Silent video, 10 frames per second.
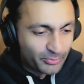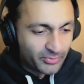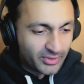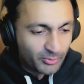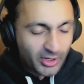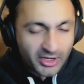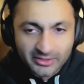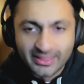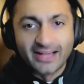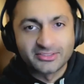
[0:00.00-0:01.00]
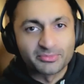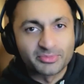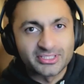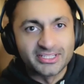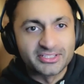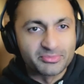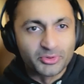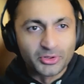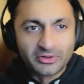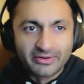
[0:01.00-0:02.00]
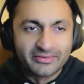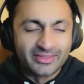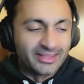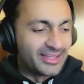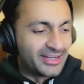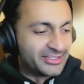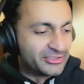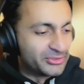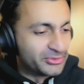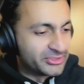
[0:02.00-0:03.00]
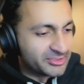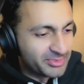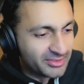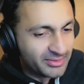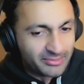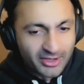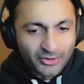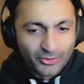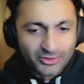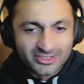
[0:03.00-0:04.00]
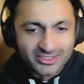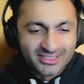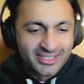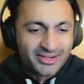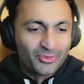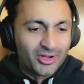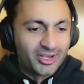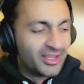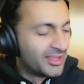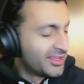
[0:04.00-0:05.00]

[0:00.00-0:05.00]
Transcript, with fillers: a, a, a 1,000% supporter of everything that I do. She's been in my corner since one.